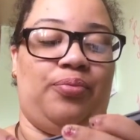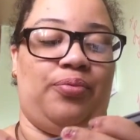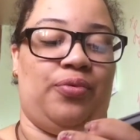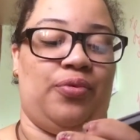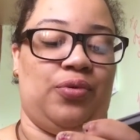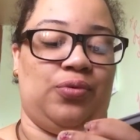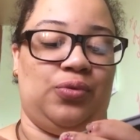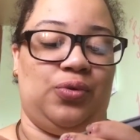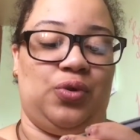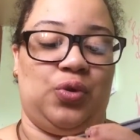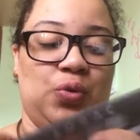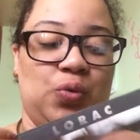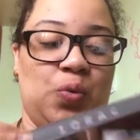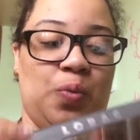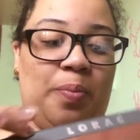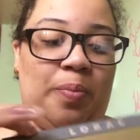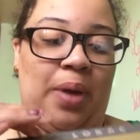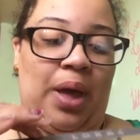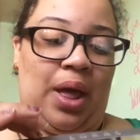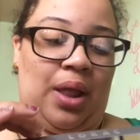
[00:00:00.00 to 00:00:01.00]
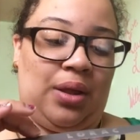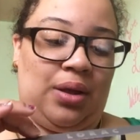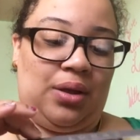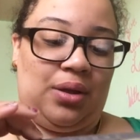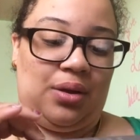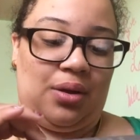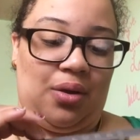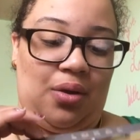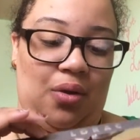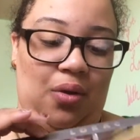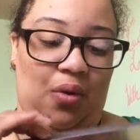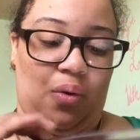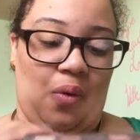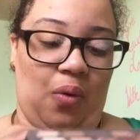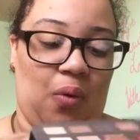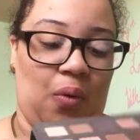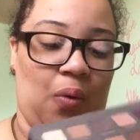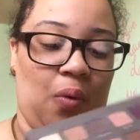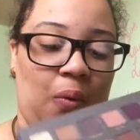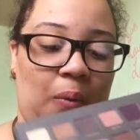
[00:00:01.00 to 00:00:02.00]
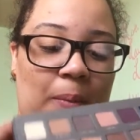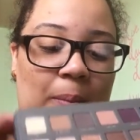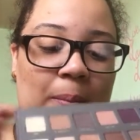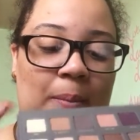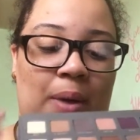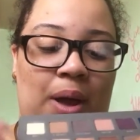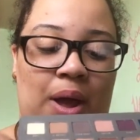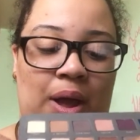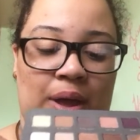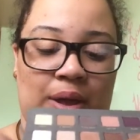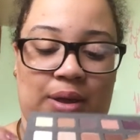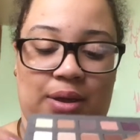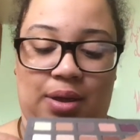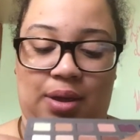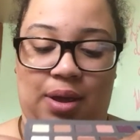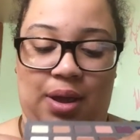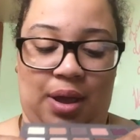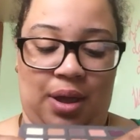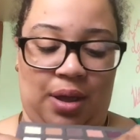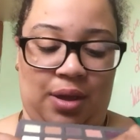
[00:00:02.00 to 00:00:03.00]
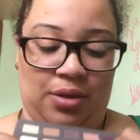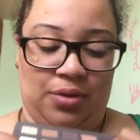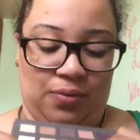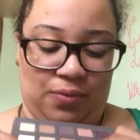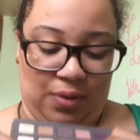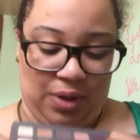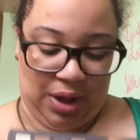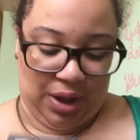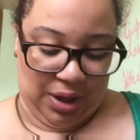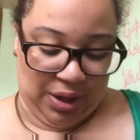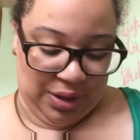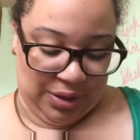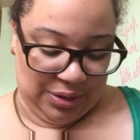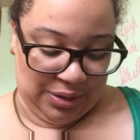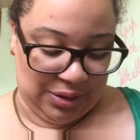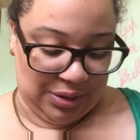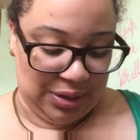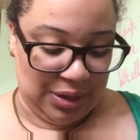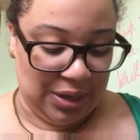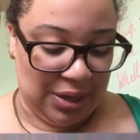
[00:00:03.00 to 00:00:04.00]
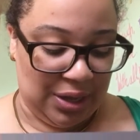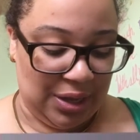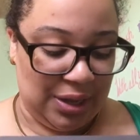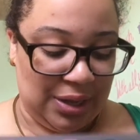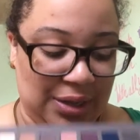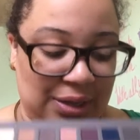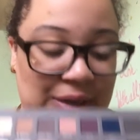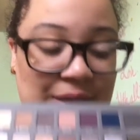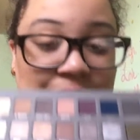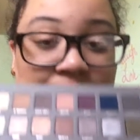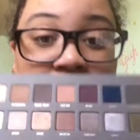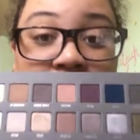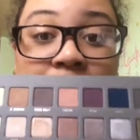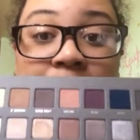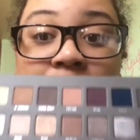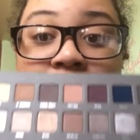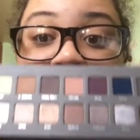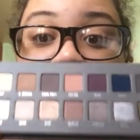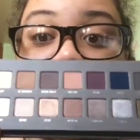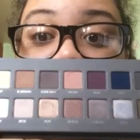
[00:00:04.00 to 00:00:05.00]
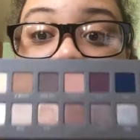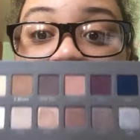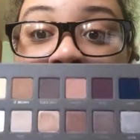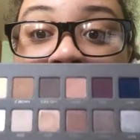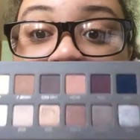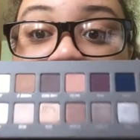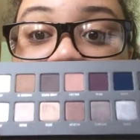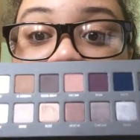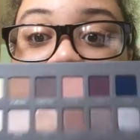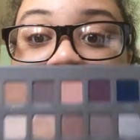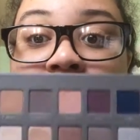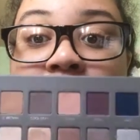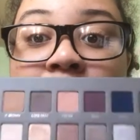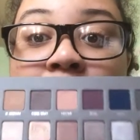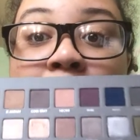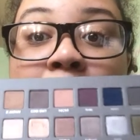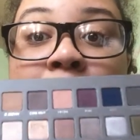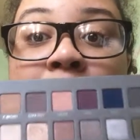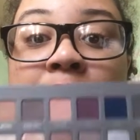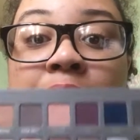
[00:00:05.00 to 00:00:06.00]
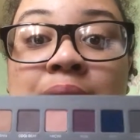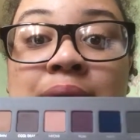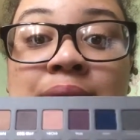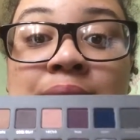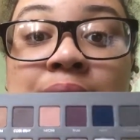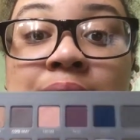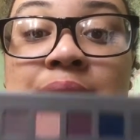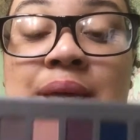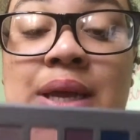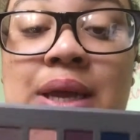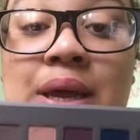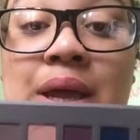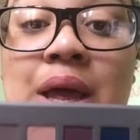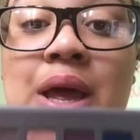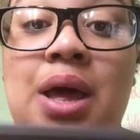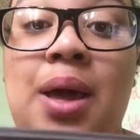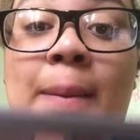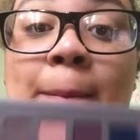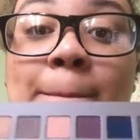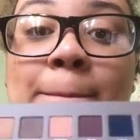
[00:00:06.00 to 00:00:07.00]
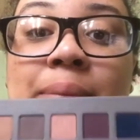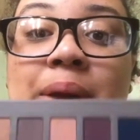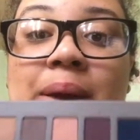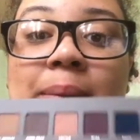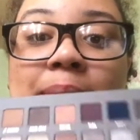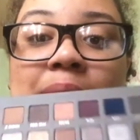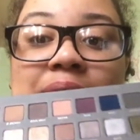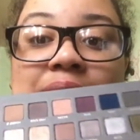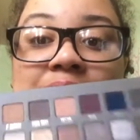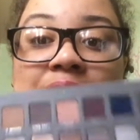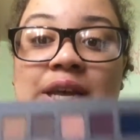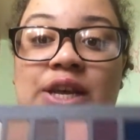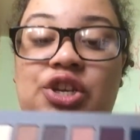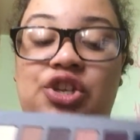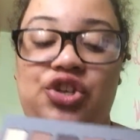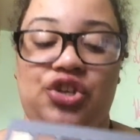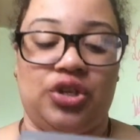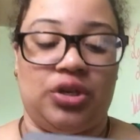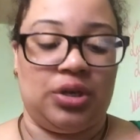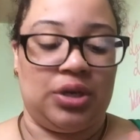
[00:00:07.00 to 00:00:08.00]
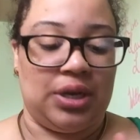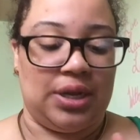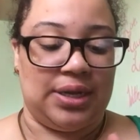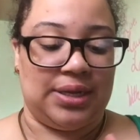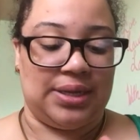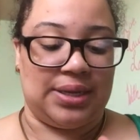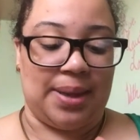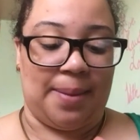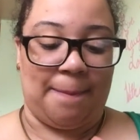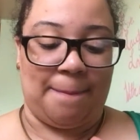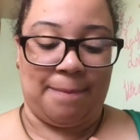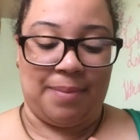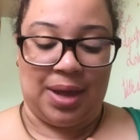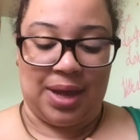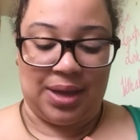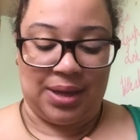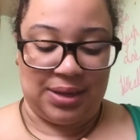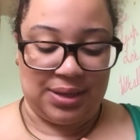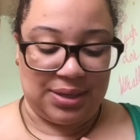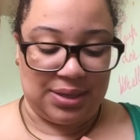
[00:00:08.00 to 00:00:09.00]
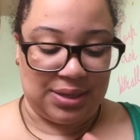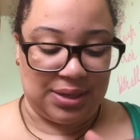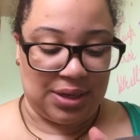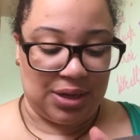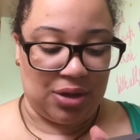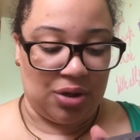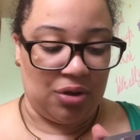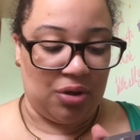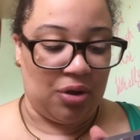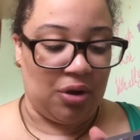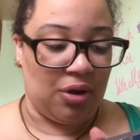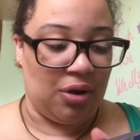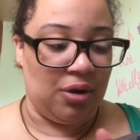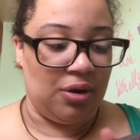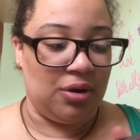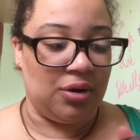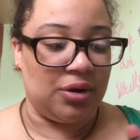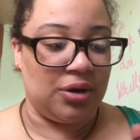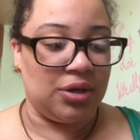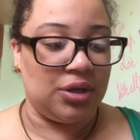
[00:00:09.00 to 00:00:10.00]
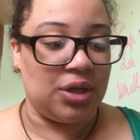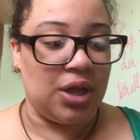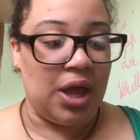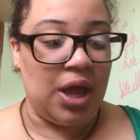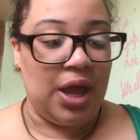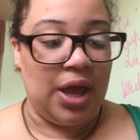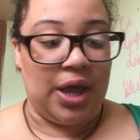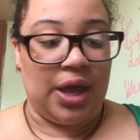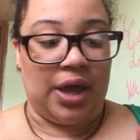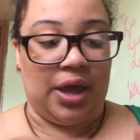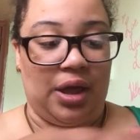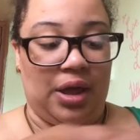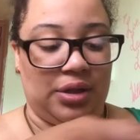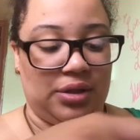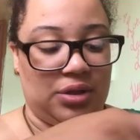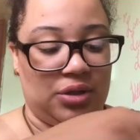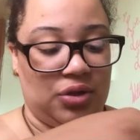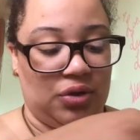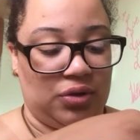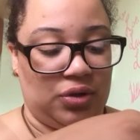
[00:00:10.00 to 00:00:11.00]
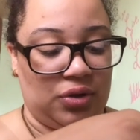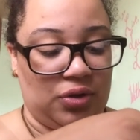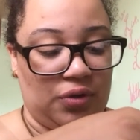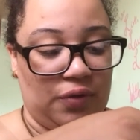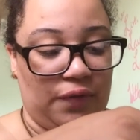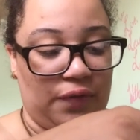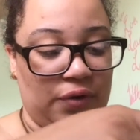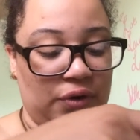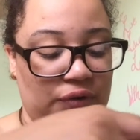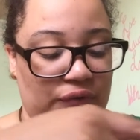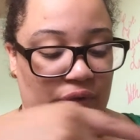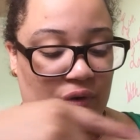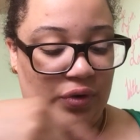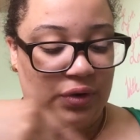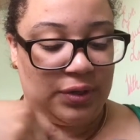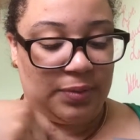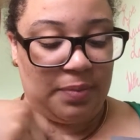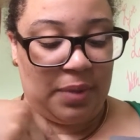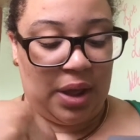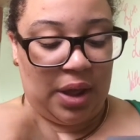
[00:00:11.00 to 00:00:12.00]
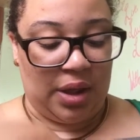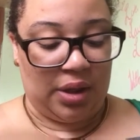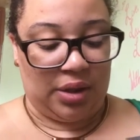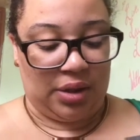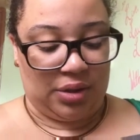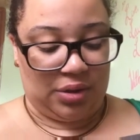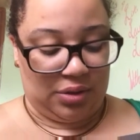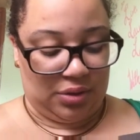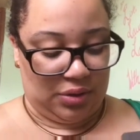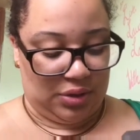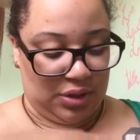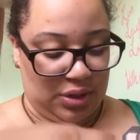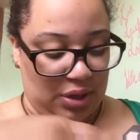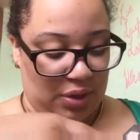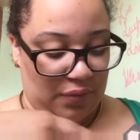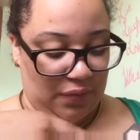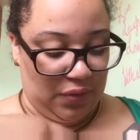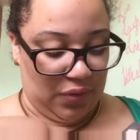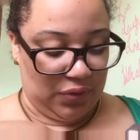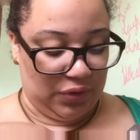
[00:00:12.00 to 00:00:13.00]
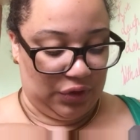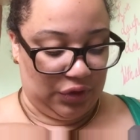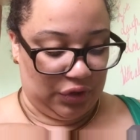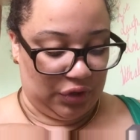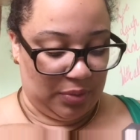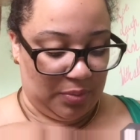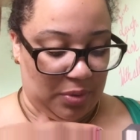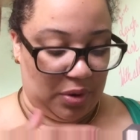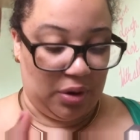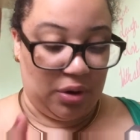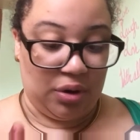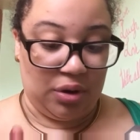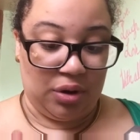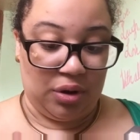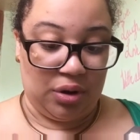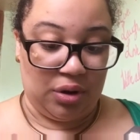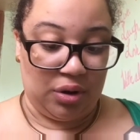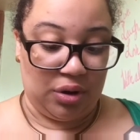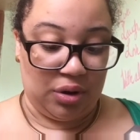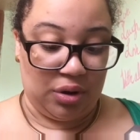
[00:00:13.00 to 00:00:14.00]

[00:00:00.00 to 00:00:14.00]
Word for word: pro 2 palette oh my god you guys this palette is amazing pigmentation is amazing colors the, so the first row is matte and the second row is shimmer.